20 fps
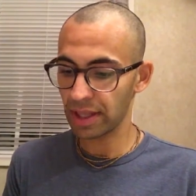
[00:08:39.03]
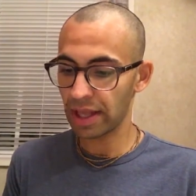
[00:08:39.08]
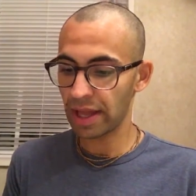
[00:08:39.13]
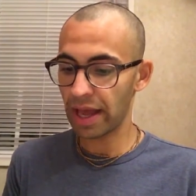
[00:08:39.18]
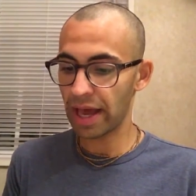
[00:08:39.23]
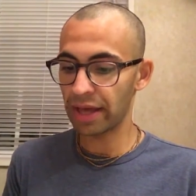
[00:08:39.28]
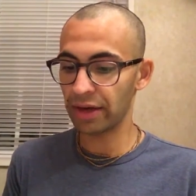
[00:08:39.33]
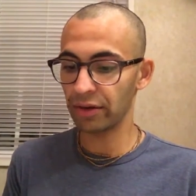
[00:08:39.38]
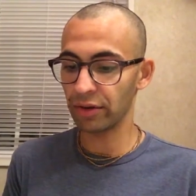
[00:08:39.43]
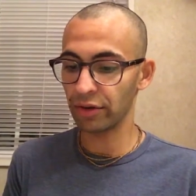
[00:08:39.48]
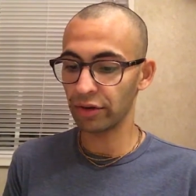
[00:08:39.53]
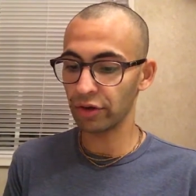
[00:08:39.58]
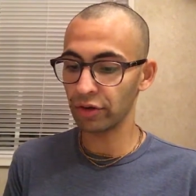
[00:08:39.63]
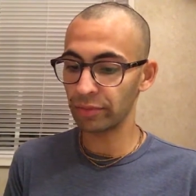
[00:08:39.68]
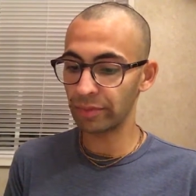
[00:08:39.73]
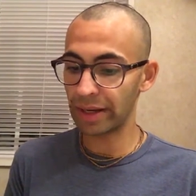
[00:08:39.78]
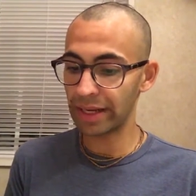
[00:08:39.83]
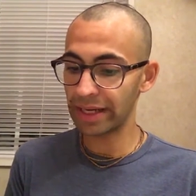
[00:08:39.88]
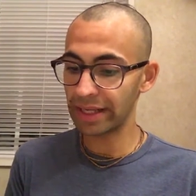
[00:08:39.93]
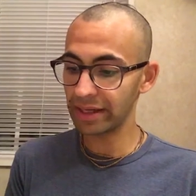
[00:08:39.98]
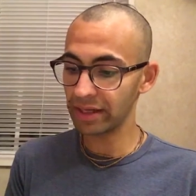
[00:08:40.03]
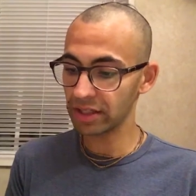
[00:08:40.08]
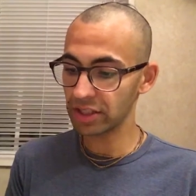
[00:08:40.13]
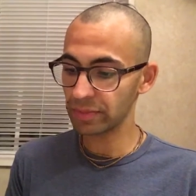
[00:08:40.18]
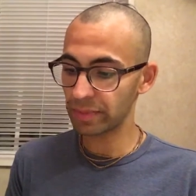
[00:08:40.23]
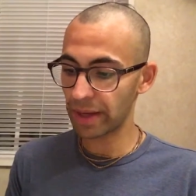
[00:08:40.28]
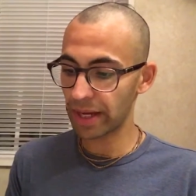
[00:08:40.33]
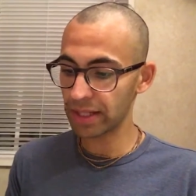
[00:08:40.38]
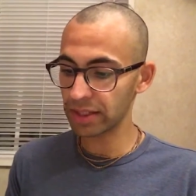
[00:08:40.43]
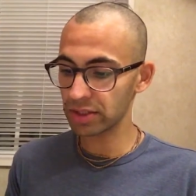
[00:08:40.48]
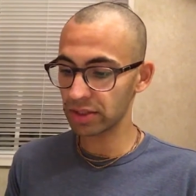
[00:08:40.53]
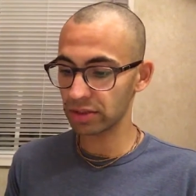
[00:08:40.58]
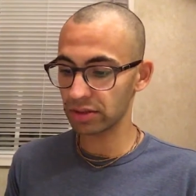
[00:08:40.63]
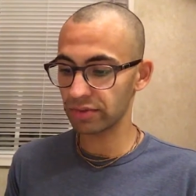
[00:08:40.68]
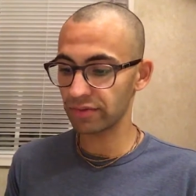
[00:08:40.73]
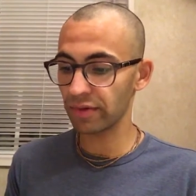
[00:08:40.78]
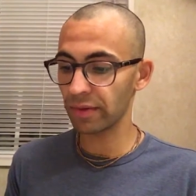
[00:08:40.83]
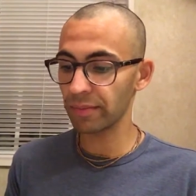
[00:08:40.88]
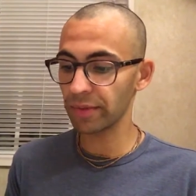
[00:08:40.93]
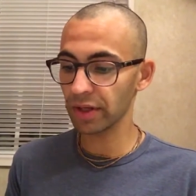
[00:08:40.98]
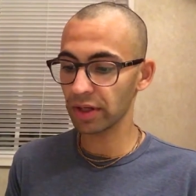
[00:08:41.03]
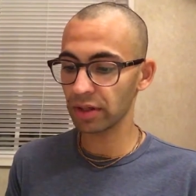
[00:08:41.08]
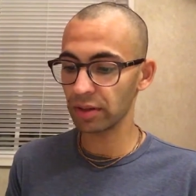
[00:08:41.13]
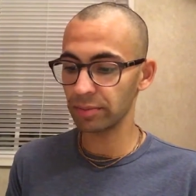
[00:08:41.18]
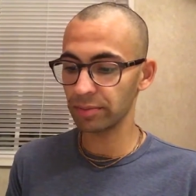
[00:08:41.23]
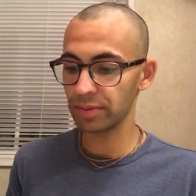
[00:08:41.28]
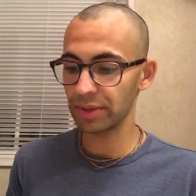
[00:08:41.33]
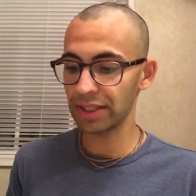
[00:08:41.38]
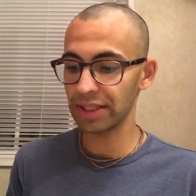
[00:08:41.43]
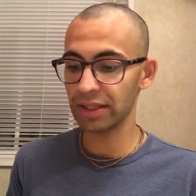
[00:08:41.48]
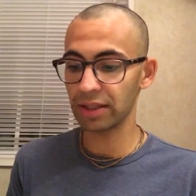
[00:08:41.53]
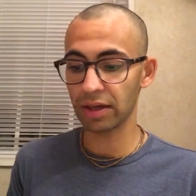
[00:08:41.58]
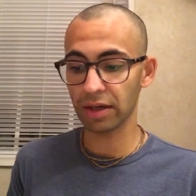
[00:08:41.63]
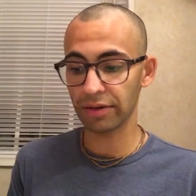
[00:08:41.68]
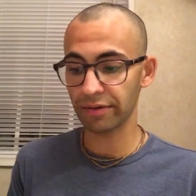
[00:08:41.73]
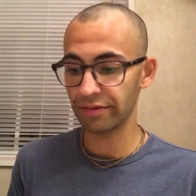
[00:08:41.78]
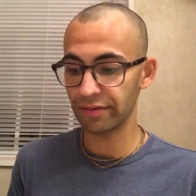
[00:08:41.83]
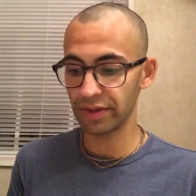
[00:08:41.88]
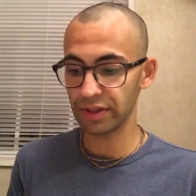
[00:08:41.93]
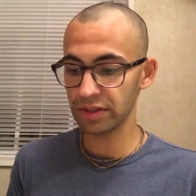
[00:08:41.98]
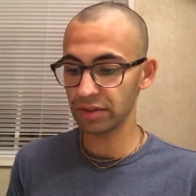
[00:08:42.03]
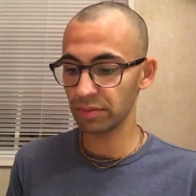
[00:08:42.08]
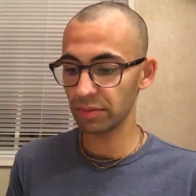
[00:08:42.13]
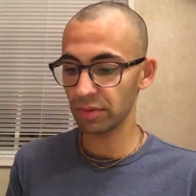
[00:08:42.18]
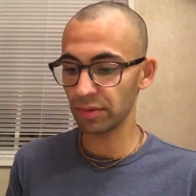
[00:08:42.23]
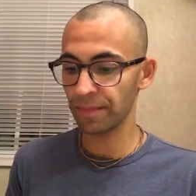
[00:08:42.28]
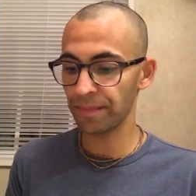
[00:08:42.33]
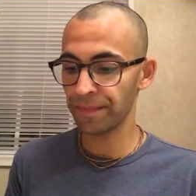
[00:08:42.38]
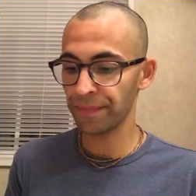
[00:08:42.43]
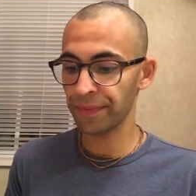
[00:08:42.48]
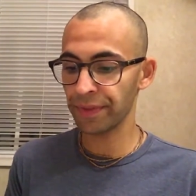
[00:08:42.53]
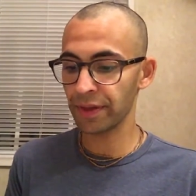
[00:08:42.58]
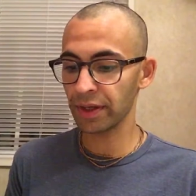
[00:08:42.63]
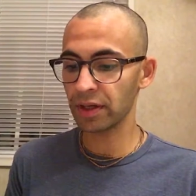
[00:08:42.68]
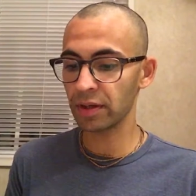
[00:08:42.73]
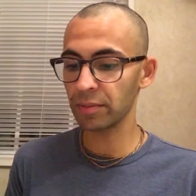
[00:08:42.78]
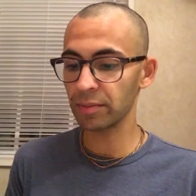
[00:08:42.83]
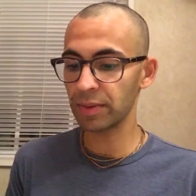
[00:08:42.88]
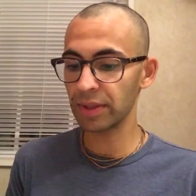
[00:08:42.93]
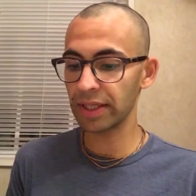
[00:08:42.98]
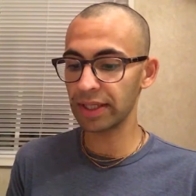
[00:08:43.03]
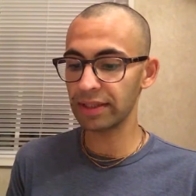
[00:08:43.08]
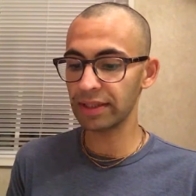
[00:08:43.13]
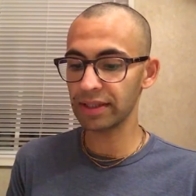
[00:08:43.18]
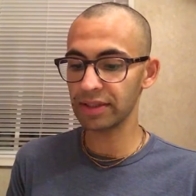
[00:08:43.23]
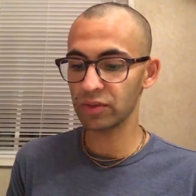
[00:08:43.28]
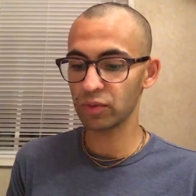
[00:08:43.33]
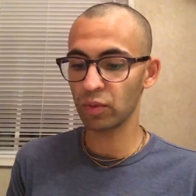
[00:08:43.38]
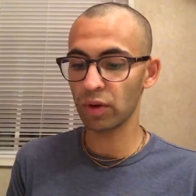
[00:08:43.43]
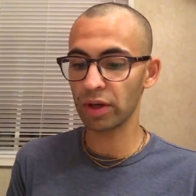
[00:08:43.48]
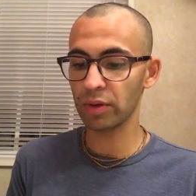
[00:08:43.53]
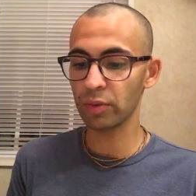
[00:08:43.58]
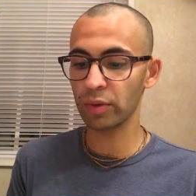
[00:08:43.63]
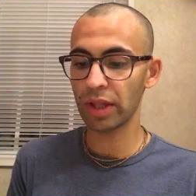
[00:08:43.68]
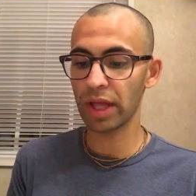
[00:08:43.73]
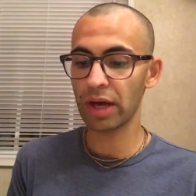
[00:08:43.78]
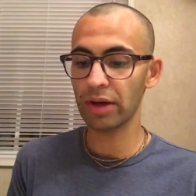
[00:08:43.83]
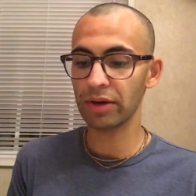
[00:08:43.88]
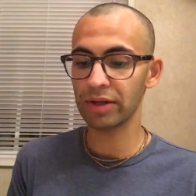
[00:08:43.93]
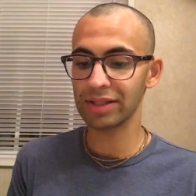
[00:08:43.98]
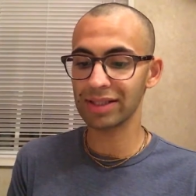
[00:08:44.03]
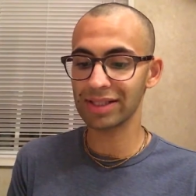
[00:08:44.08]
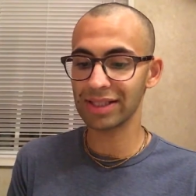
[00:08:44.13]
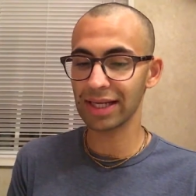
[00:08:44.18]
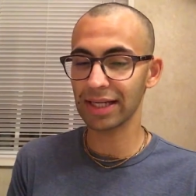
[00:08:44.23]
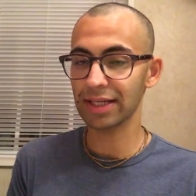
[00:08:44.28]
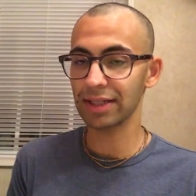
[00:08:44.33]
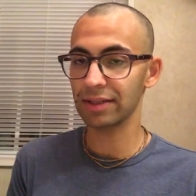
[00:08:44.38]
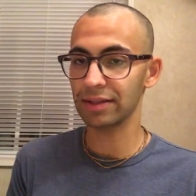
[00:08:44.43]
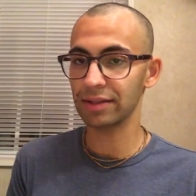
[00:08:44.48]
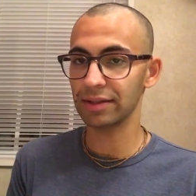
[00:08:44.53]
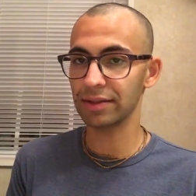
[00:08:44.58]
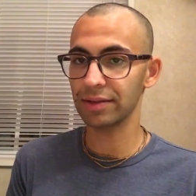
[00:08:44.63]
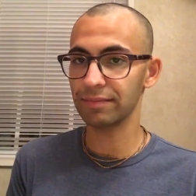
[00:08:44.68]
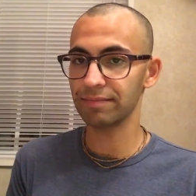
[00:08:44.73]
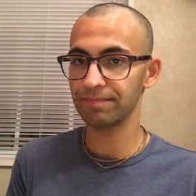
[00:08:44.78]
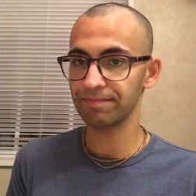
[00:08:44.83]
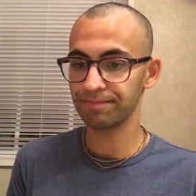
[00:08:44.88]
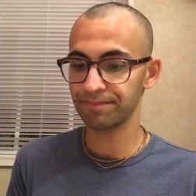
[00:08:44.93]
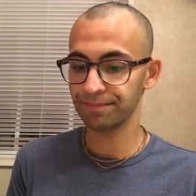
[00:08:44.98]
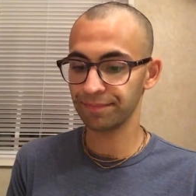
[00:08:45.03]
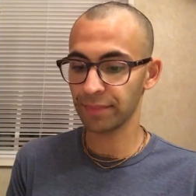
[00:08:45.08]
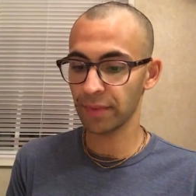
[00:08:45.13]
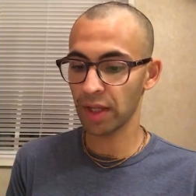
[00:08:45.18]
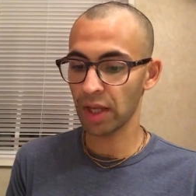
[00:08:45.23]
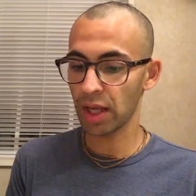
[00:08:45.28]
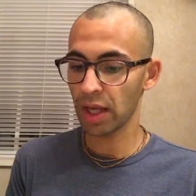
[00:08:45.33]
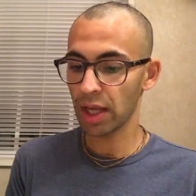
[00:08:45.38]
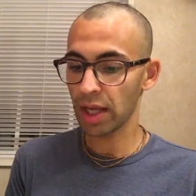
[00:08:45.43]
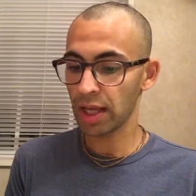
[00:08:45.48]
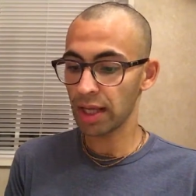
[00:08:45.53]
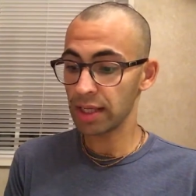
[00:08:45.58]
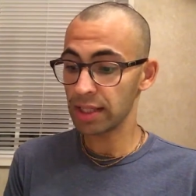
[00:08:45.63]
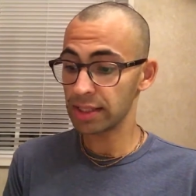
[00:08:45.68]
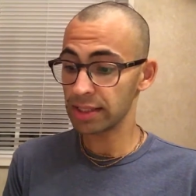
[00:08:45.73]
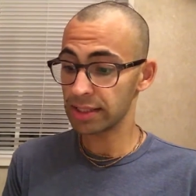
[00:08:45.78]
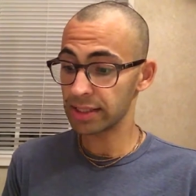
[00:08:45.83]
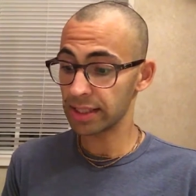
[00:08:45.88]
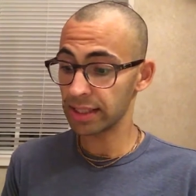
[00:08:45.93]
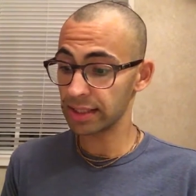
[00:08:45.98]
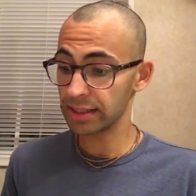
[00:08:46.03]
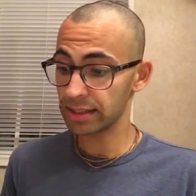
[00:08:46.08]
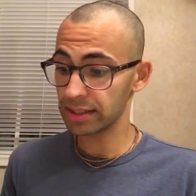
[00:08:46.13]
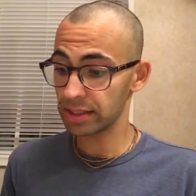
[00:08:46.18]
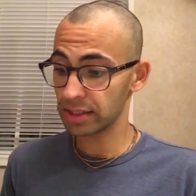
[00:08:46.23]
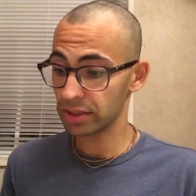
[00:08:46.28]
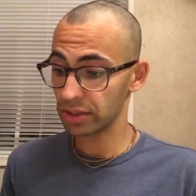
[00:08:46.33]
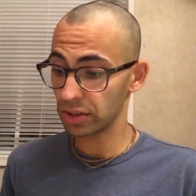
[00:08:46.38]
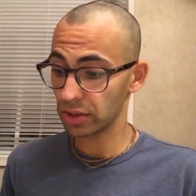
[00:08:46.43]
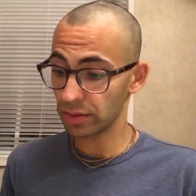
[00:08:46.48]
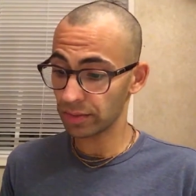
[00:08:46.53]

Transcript: And although many expansions from the complete are visible, the complete is one without a second. Since